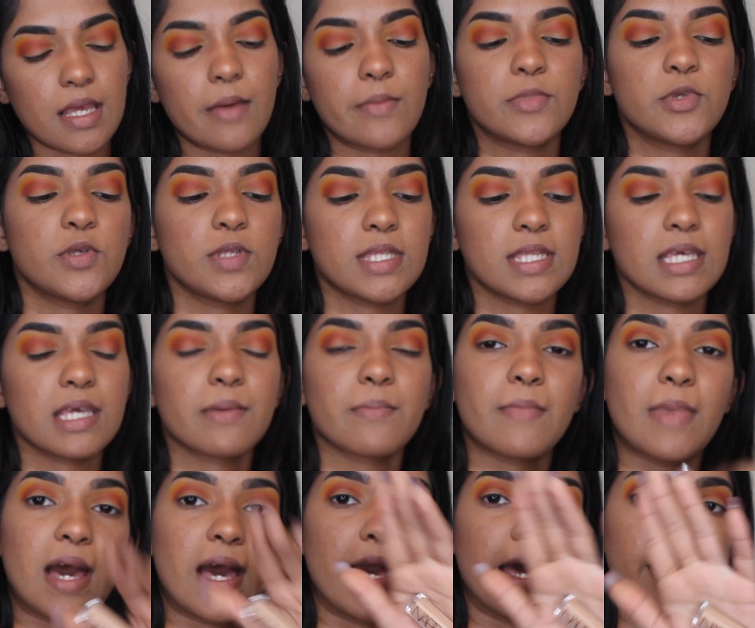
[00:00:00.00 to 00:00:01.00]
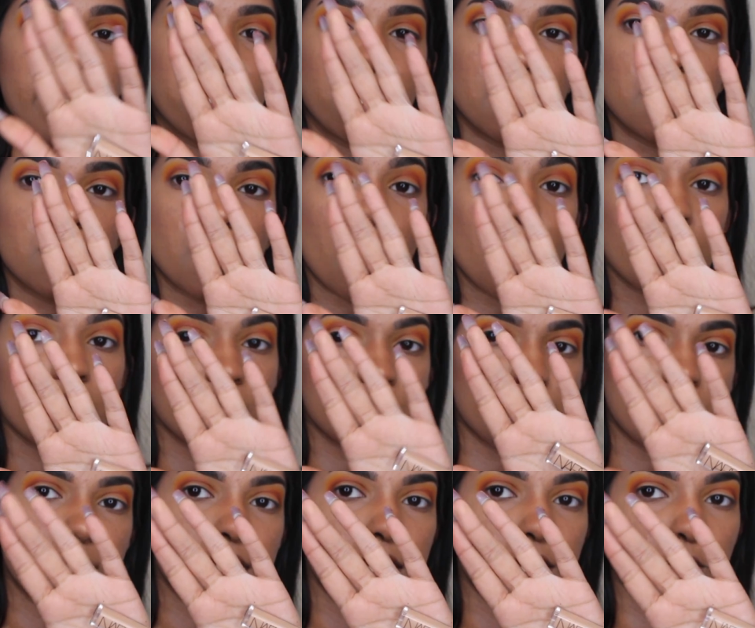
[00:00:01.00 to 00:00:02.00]
I'm using my NARS
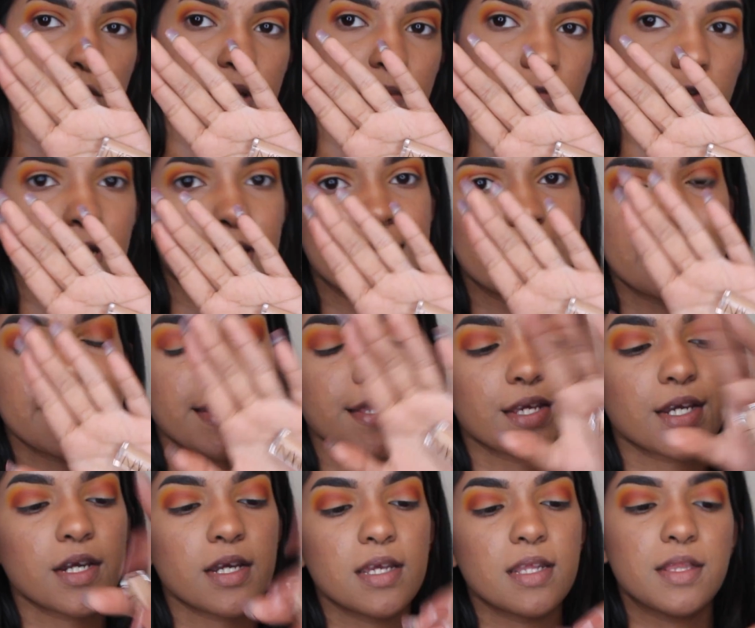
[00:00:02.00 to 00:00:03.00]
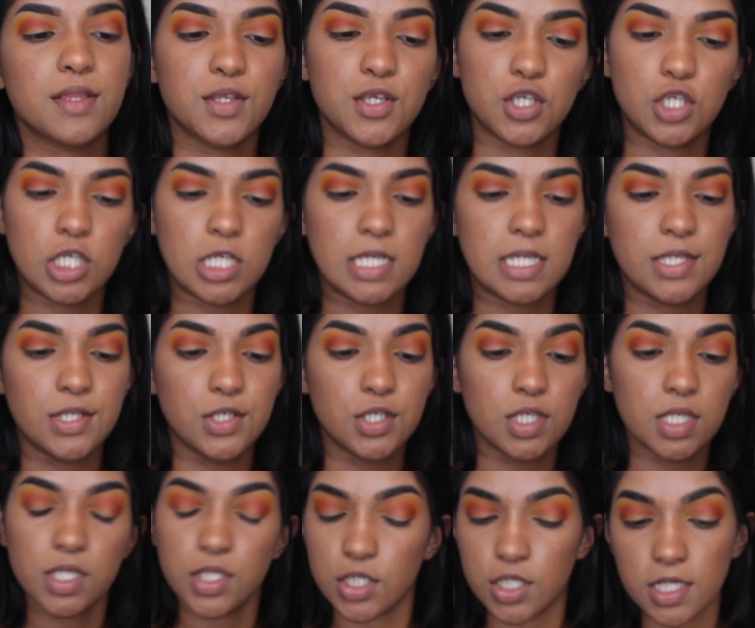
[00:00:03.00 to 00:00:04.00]
Radiant Creamy Concealer in the shade
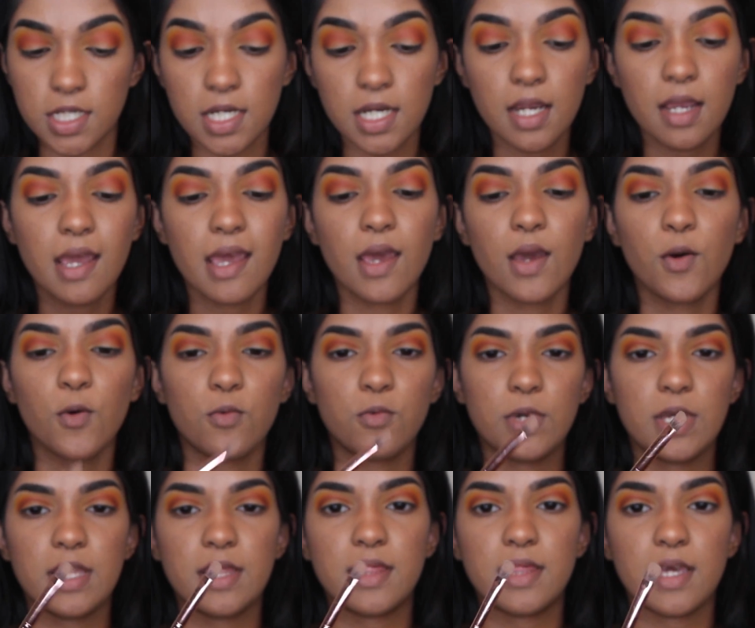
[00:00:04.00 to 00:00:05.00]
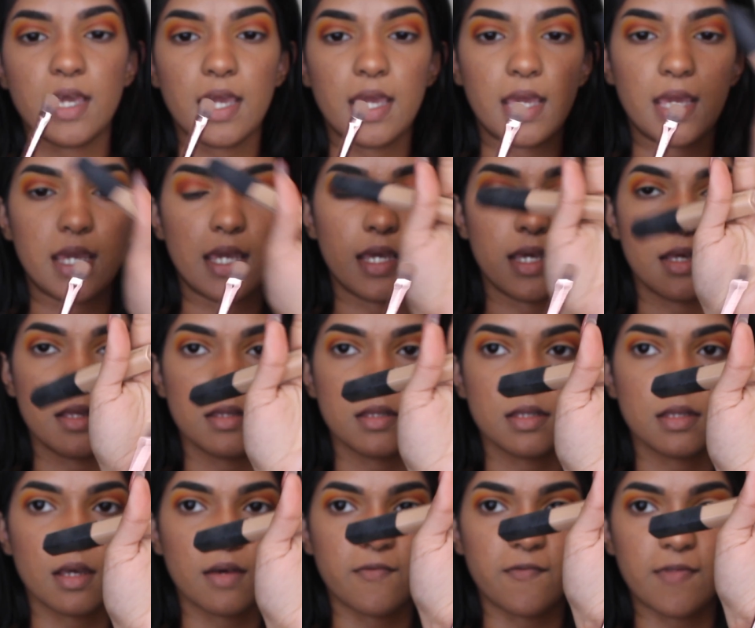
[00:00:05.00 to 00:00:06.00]
Ginger with a
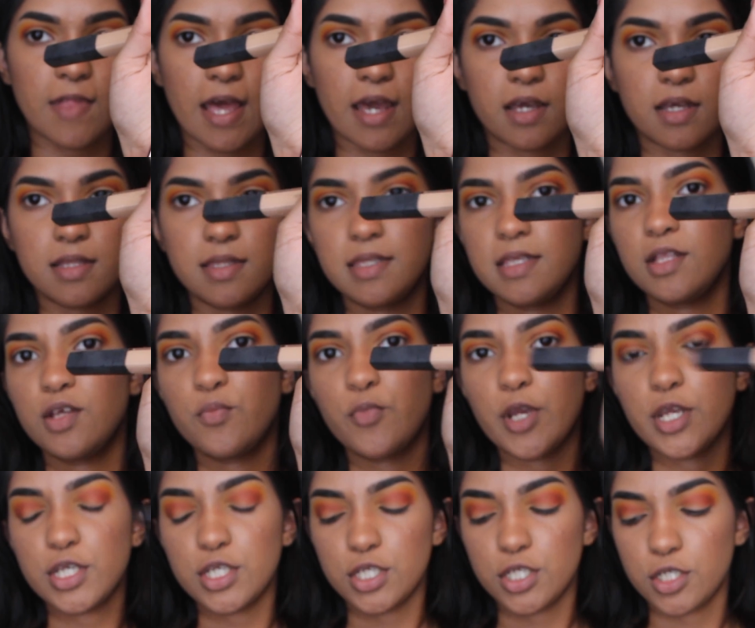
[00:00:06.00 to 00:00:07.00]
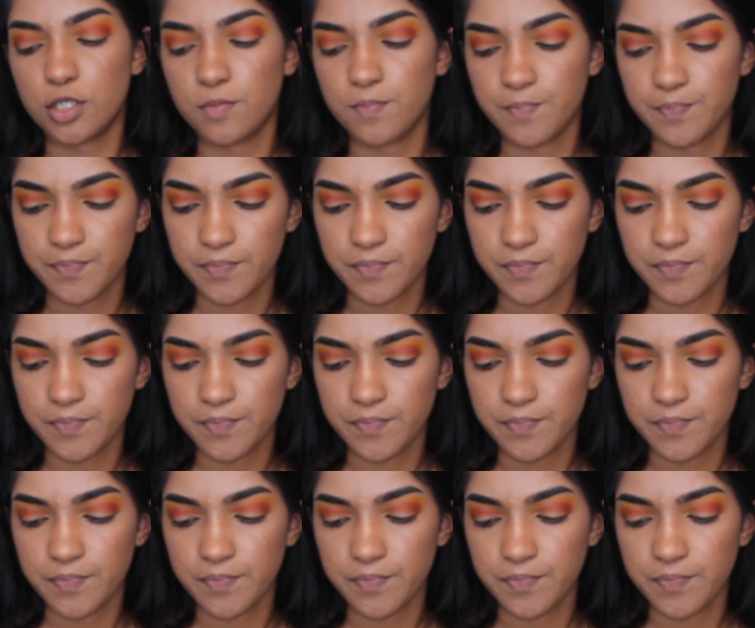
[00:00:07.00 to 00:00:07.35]
flat concealer brush.